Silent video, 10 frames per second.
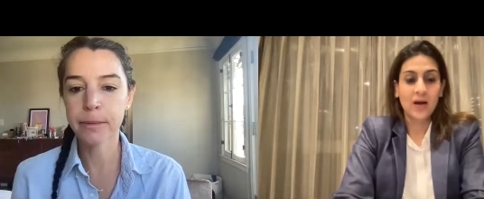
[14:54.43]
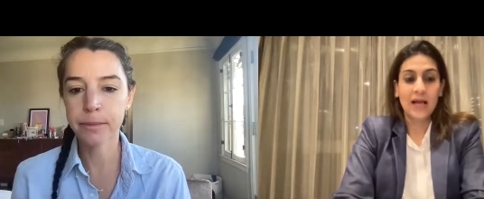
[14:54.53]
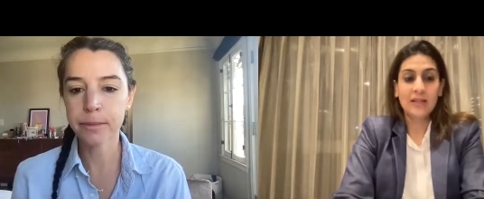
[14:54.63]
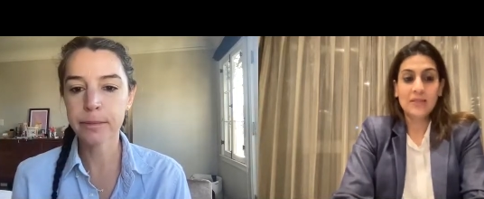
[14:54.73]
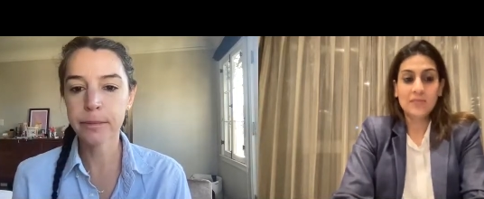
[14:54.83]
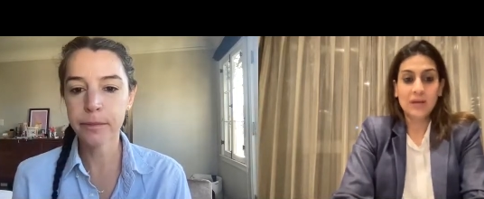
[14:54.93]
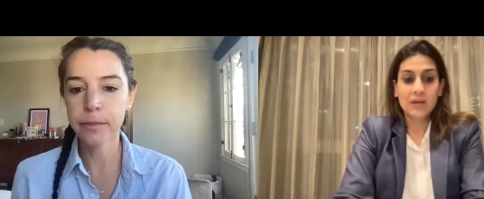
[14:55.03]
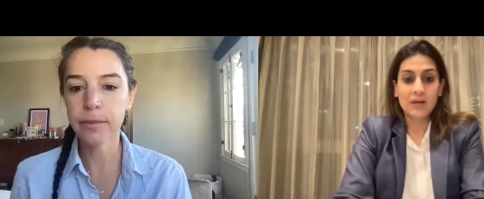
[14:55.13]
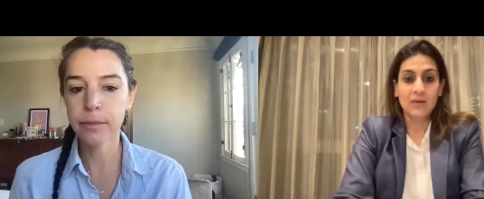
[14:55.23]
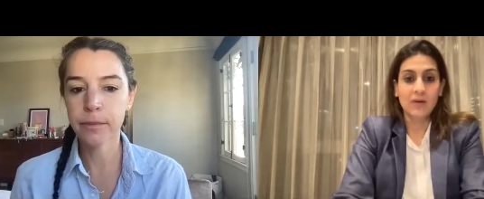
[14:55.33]
Speaker 1: And these are
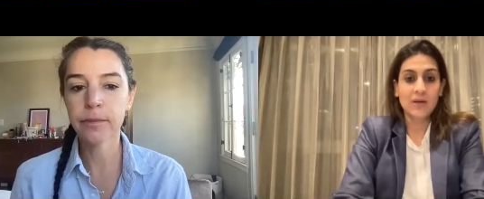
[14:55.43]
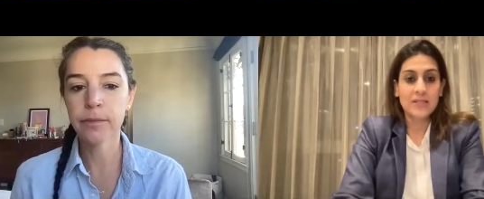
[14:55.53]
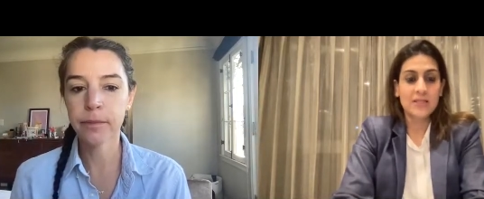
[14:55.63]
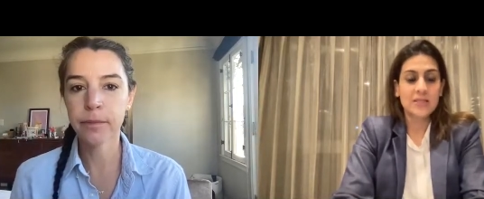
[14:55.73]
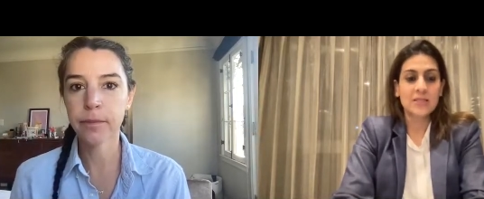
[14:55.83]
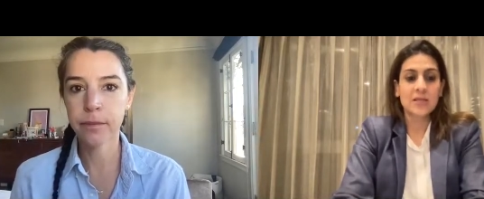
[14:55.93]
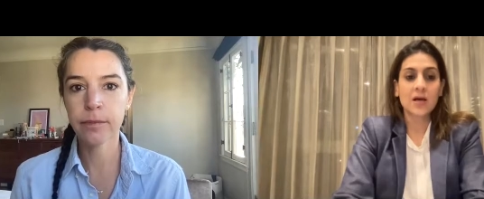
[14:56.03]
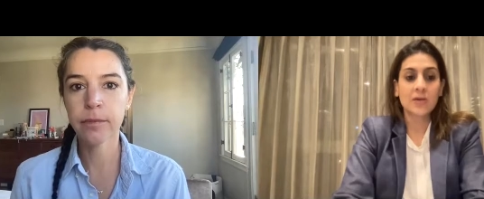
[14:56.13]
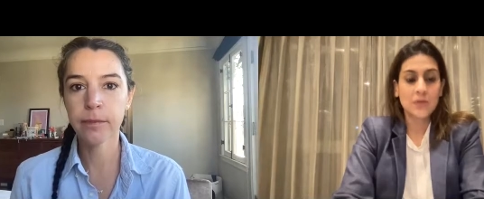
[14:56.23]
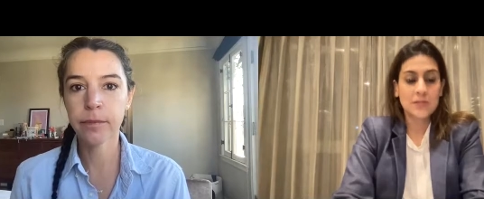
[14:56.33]
very realistic
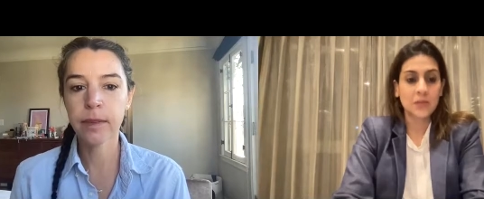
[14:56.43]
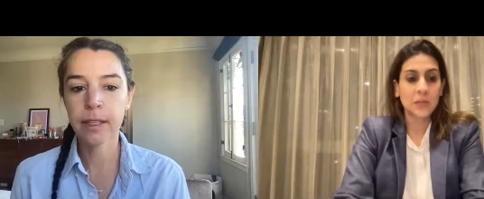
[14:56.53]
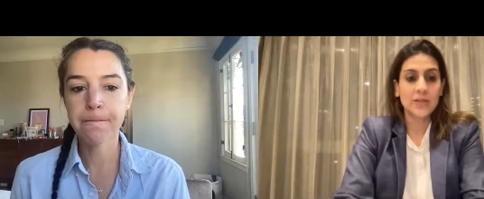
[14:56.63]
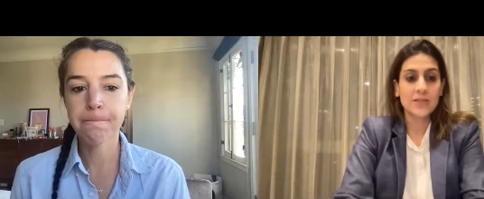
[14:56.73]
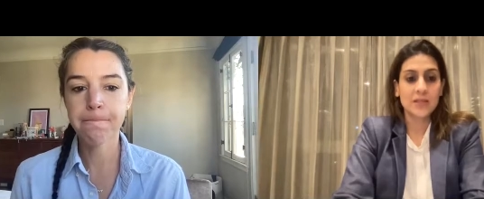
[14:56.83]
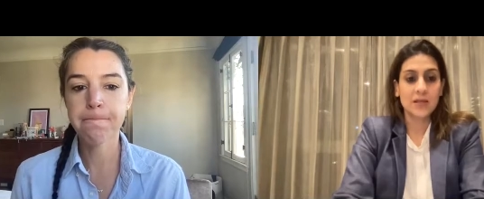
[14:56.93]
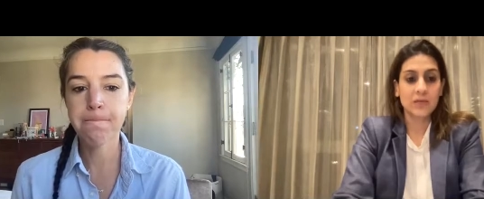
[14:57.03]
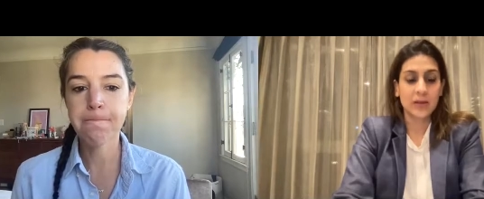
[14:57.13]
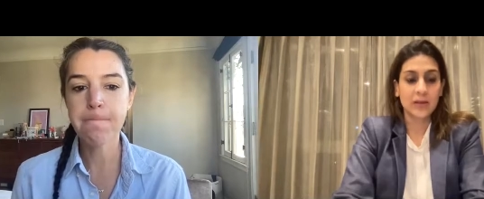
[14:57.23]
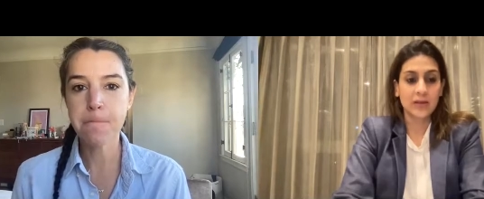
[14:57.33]
scenarios that we are seeing
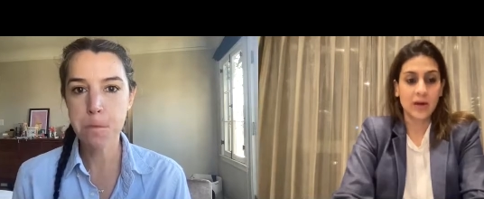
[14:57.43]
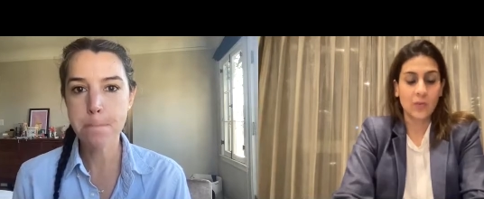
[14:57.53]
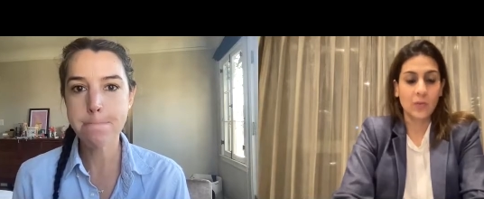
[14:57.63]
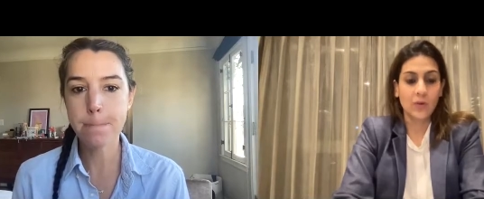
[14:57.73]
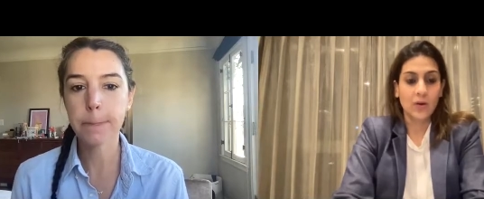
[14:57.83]
right now.